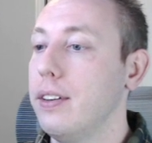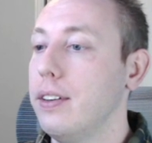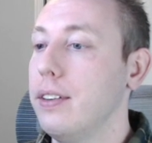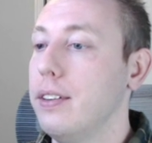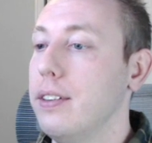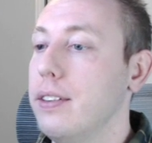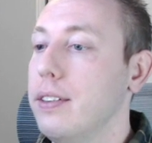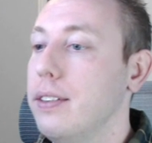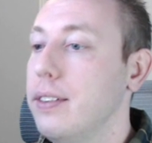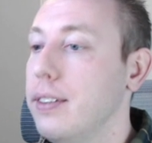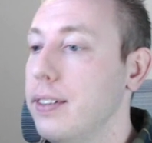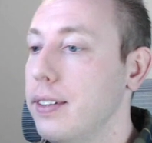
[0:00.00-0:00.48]

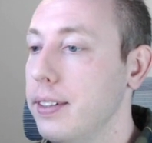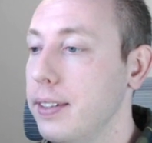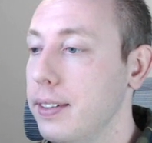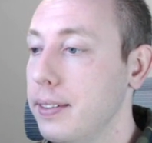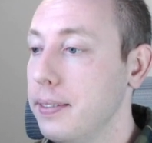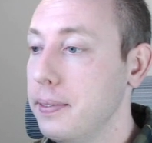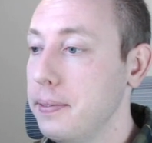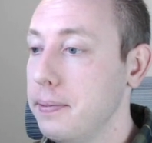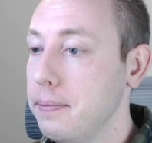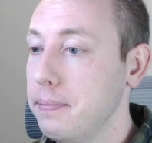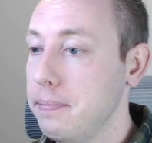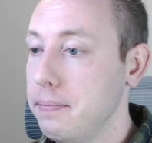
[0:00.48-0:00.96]

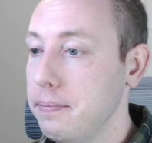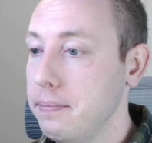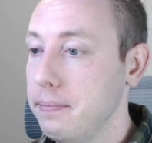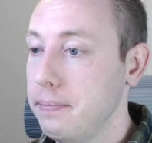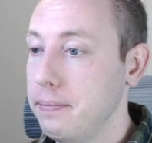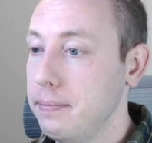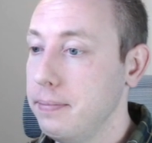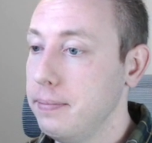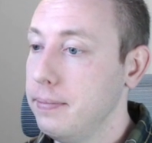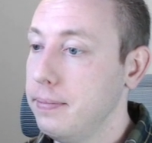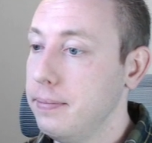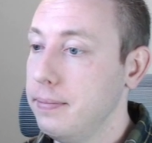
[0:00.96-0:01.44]

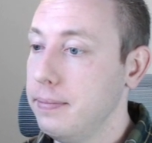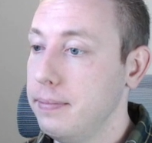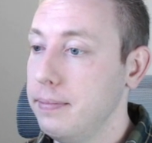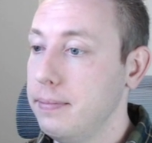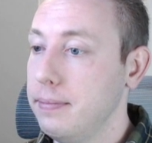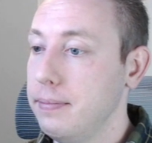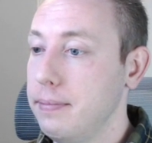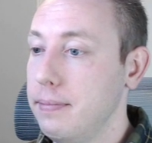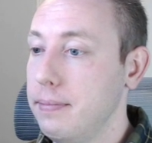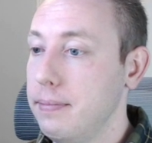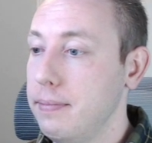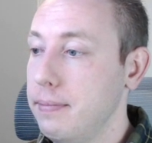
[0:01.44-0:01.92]

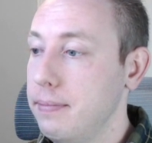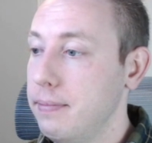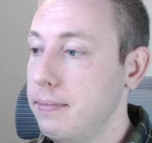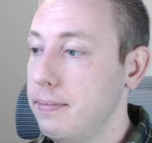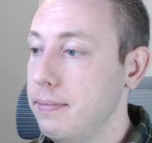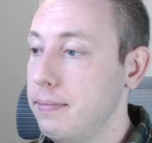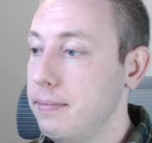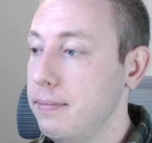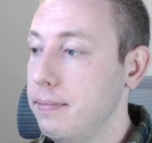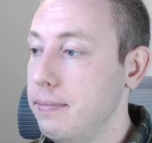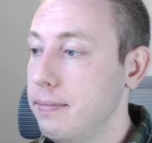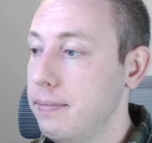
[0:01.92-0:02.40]

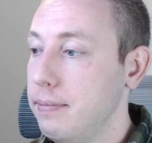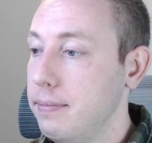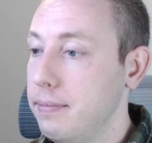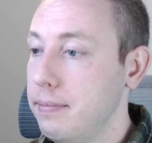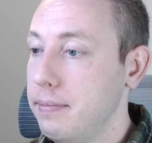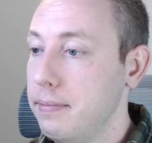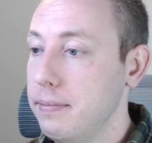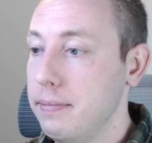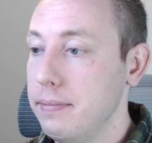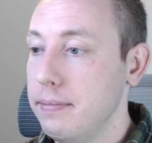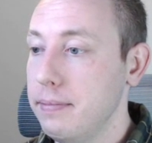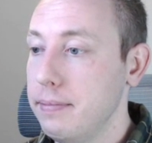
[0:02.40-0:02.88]

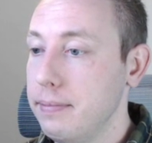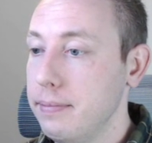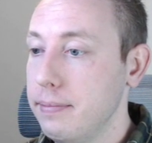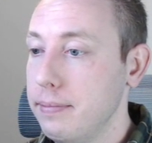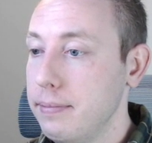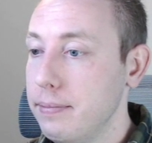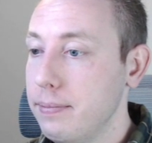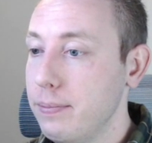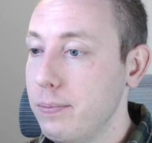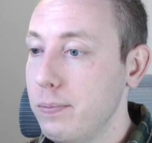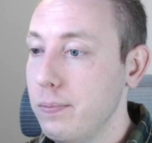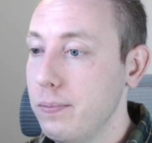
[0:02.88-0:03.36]

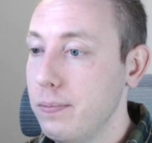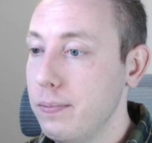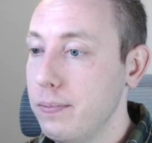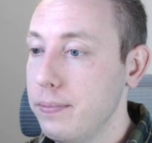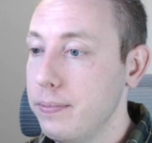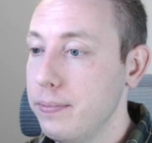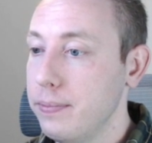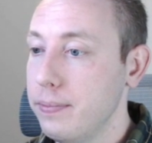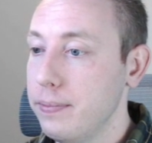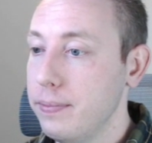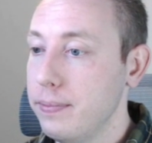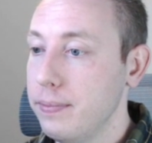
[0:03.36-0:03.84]

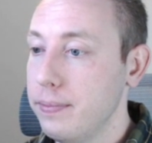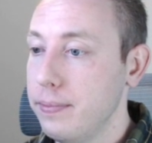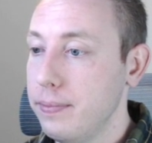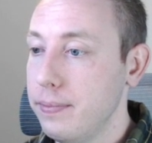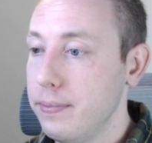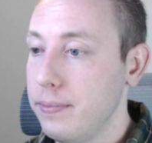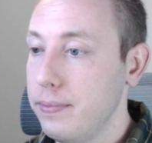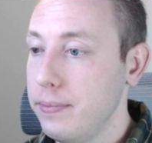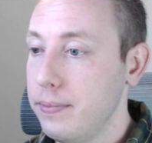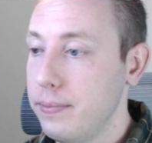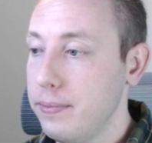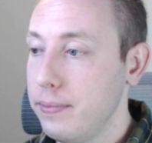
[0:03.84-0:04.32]

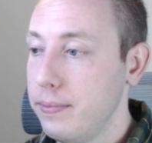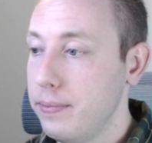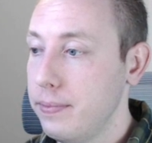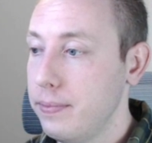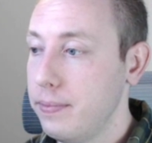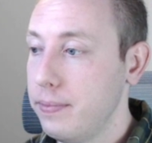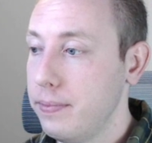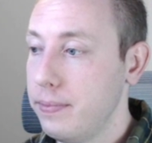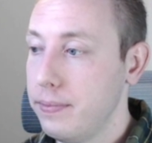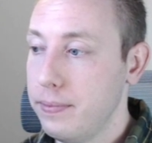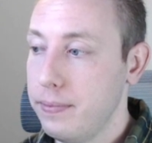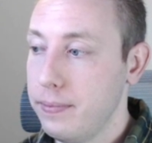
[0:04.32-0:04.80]

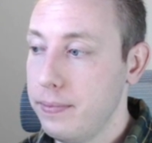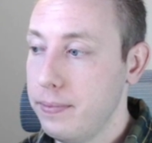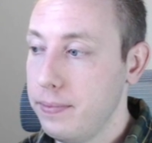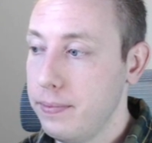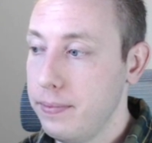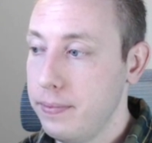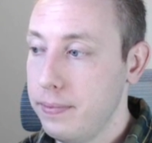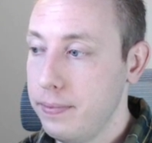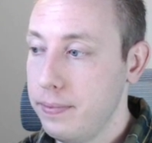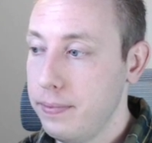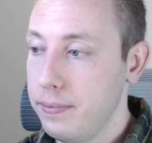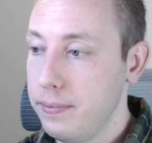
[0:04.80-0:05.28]

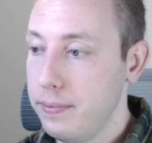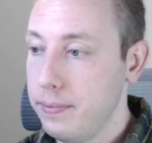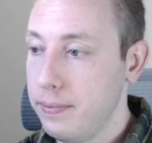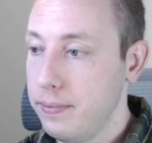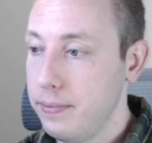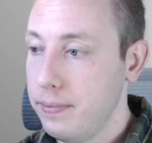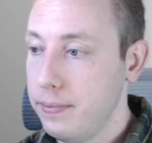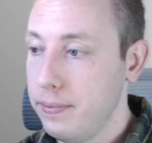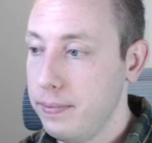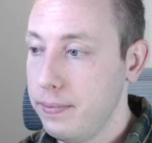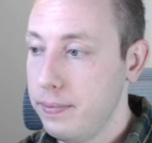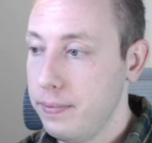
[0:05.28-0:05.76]

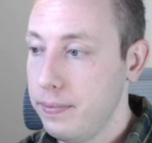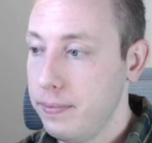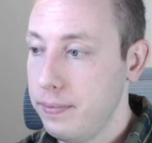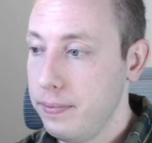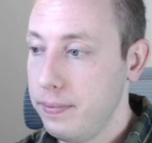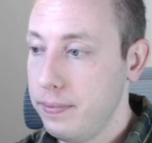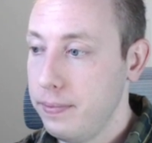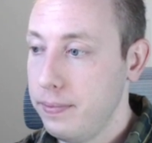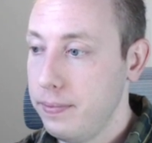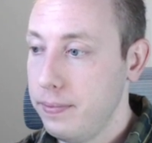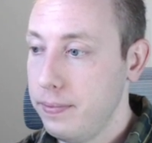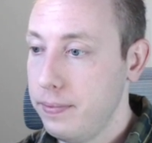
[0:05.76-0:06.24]

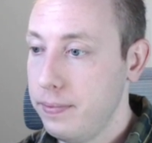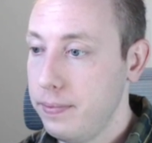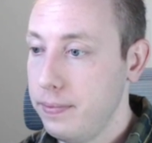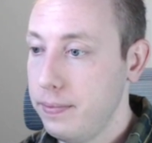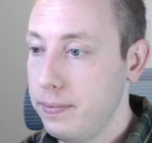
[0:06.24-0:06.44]
Nothing is said.